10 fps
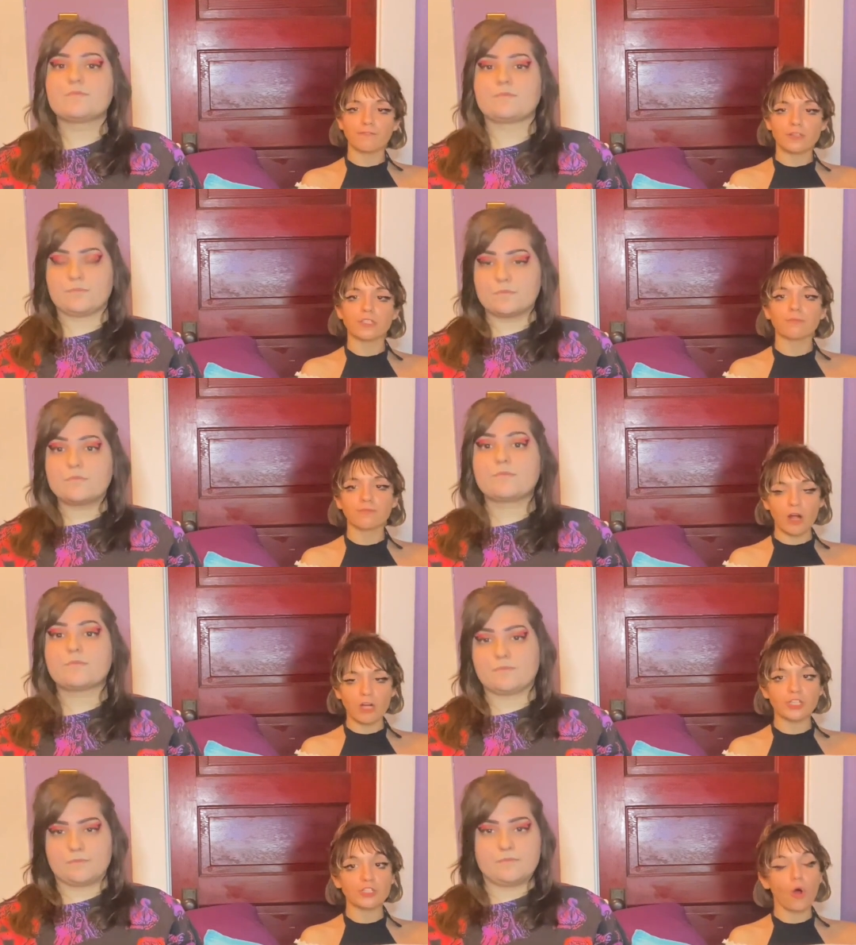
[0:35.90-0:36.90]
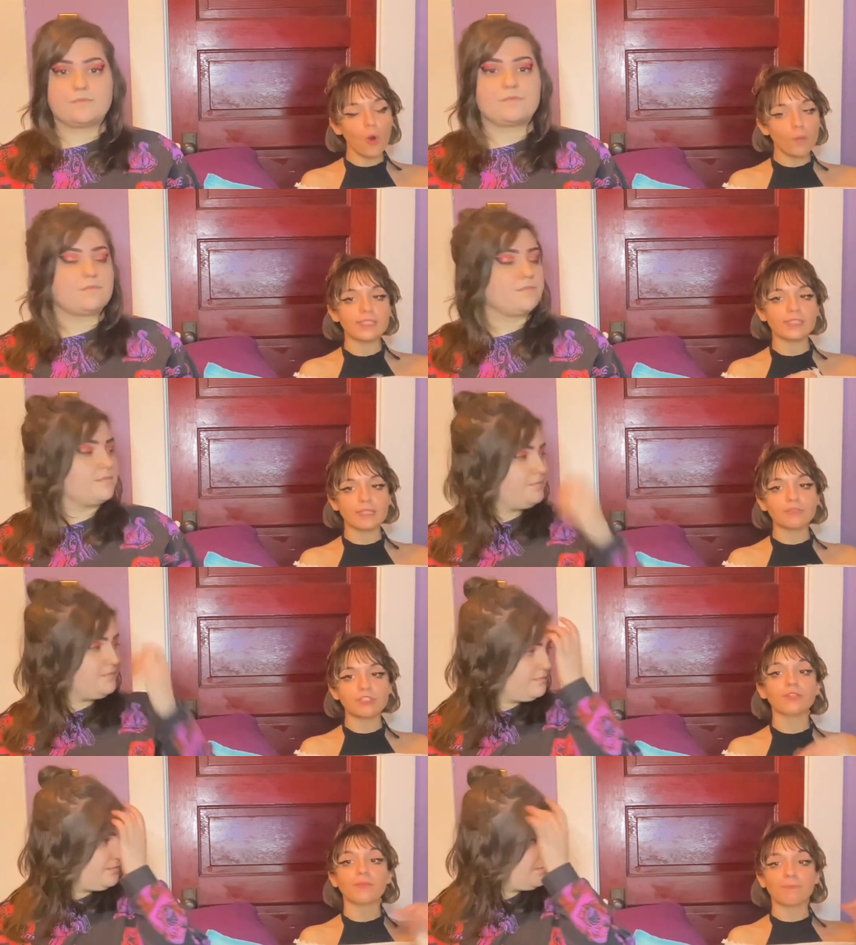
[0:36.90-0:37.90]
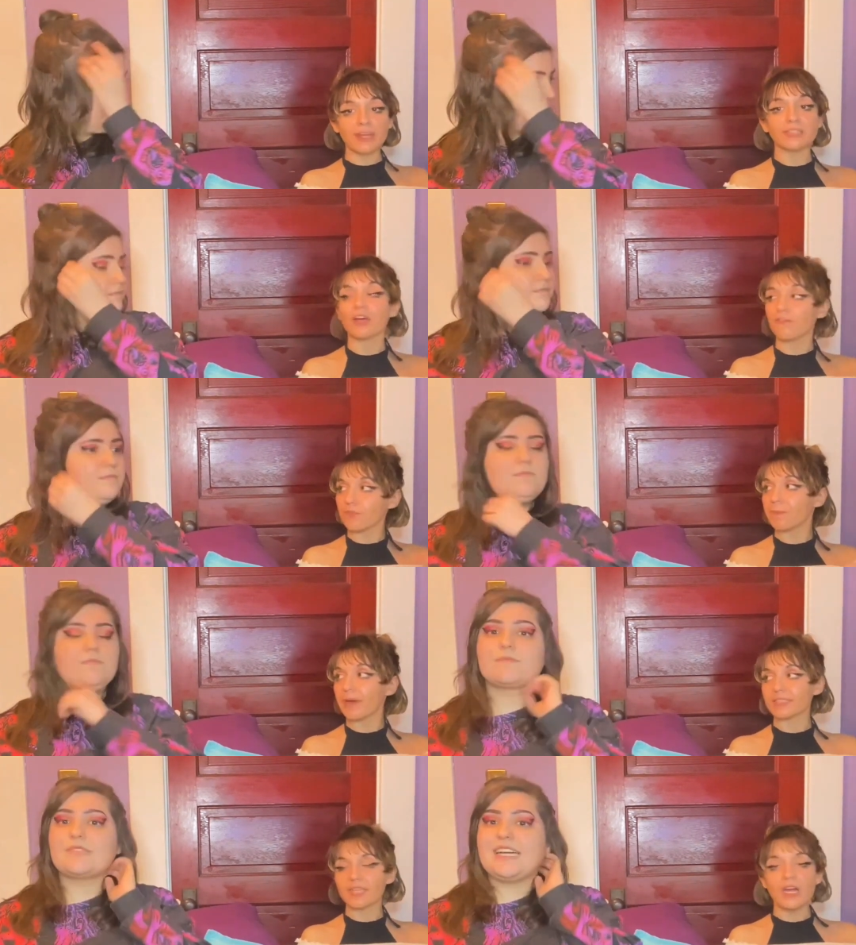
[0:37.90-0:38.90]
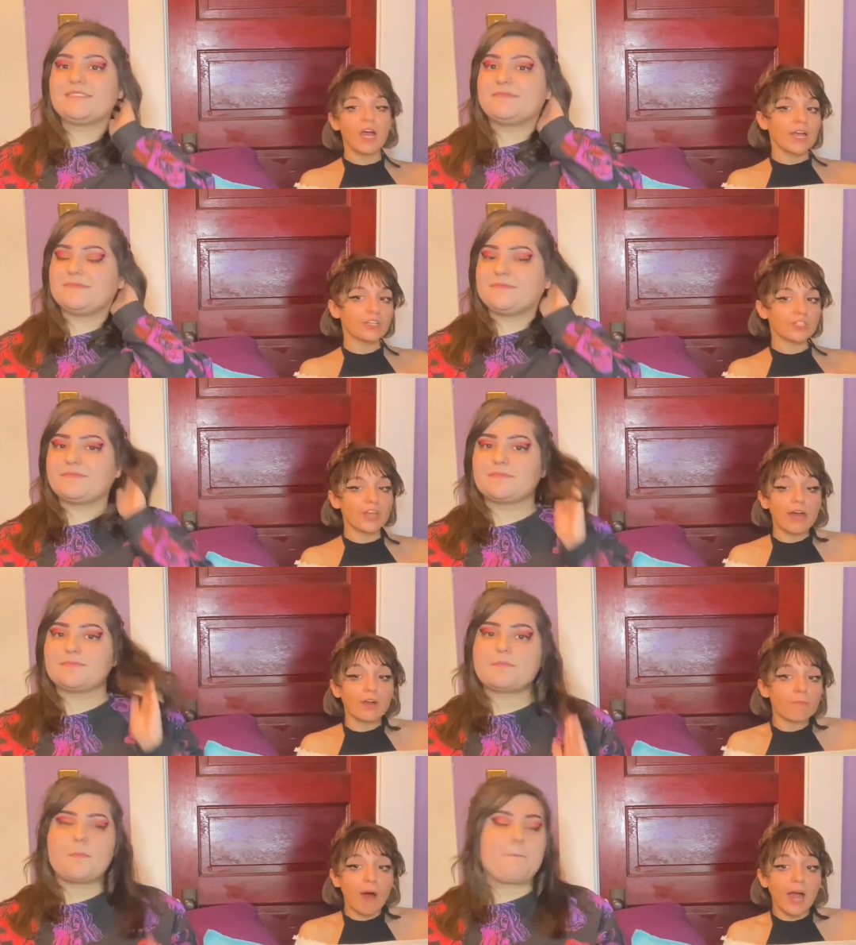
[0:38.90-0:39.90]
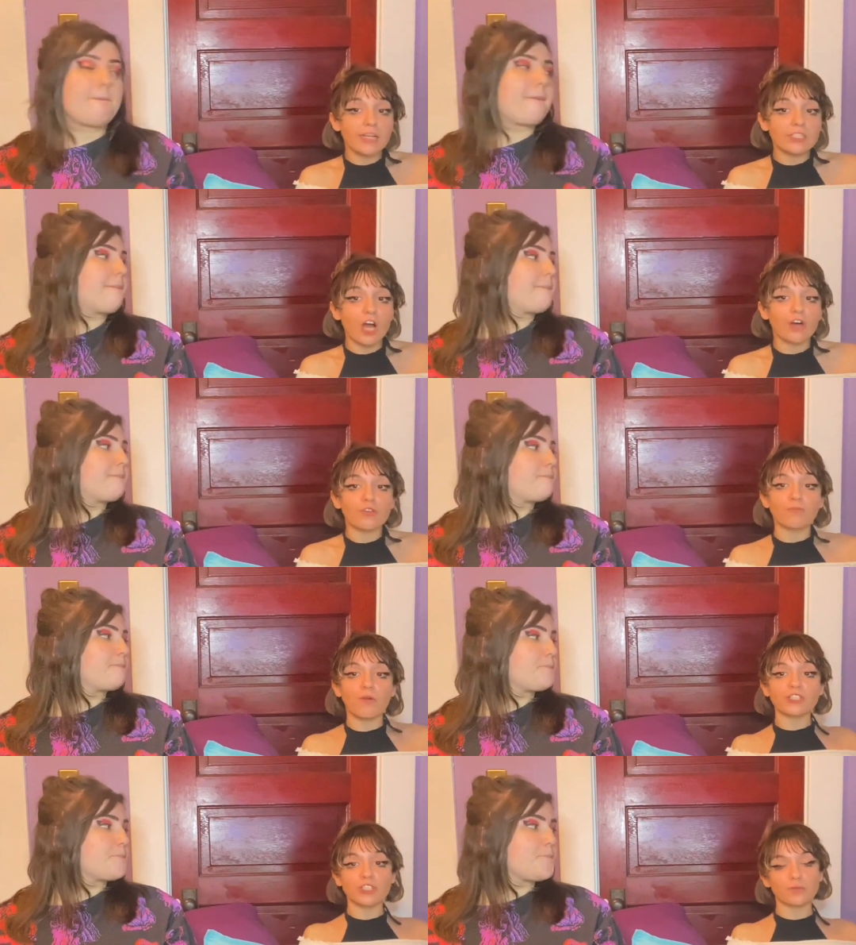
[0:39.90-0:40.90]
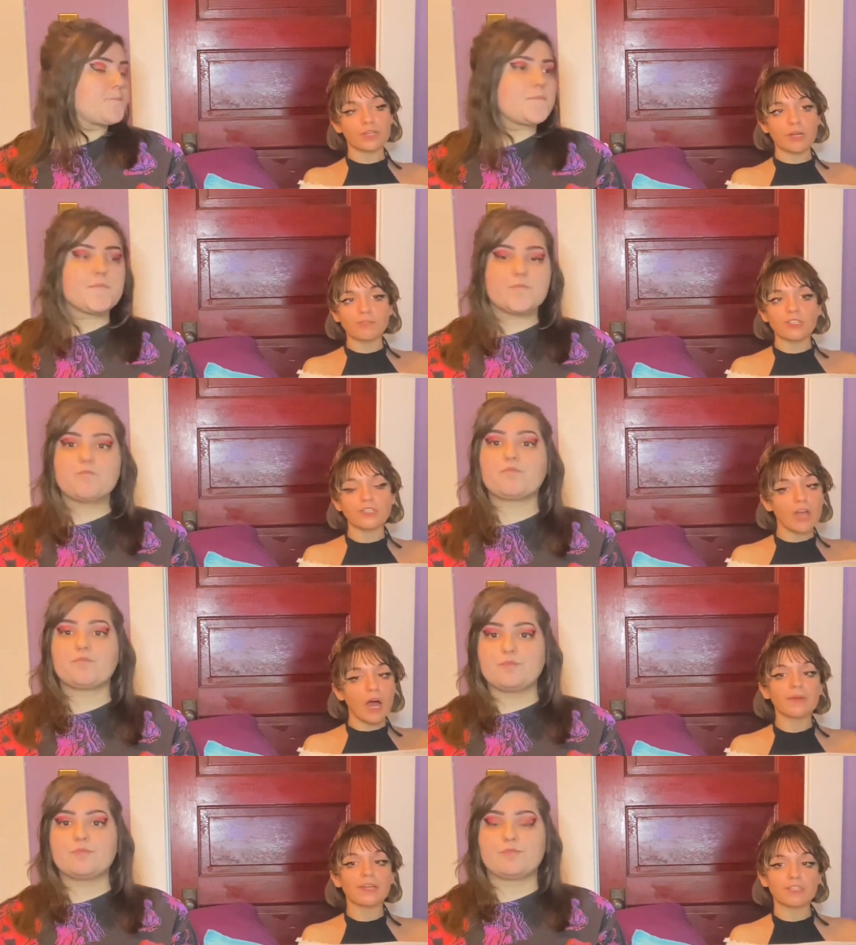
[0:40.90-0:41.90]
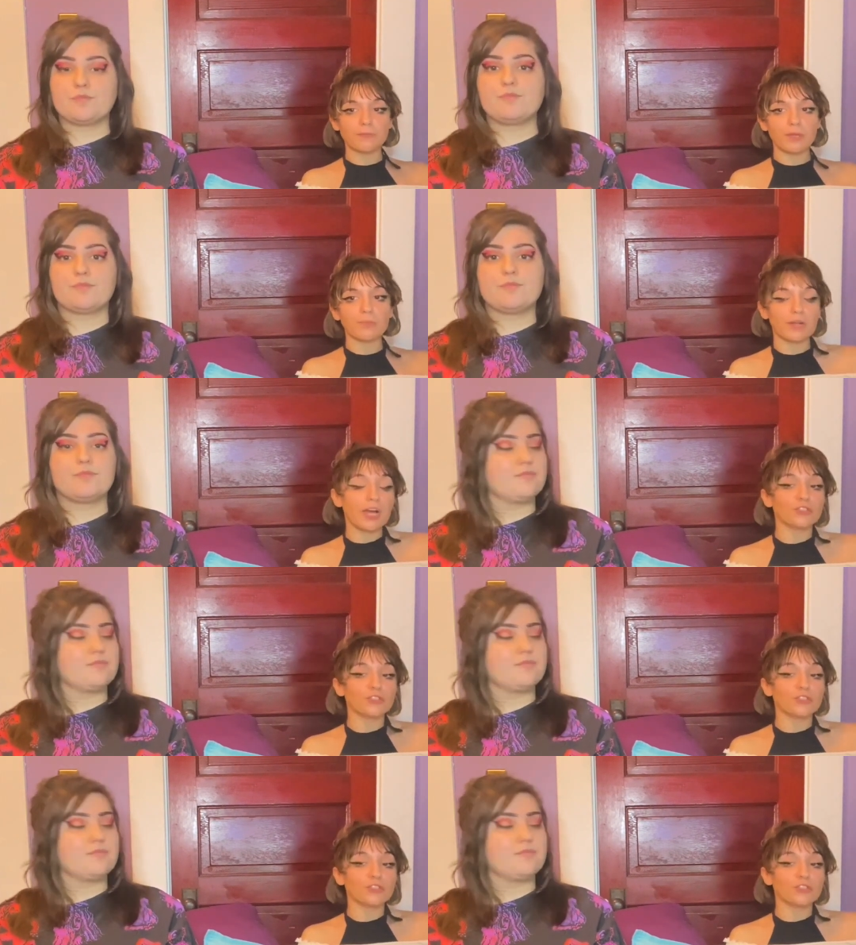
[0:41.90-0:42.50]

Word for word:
Speaker 1: funded projects always seems to be the best of the best. Yeah. Here's the I don't mind other projects when it comes to not being independent, but I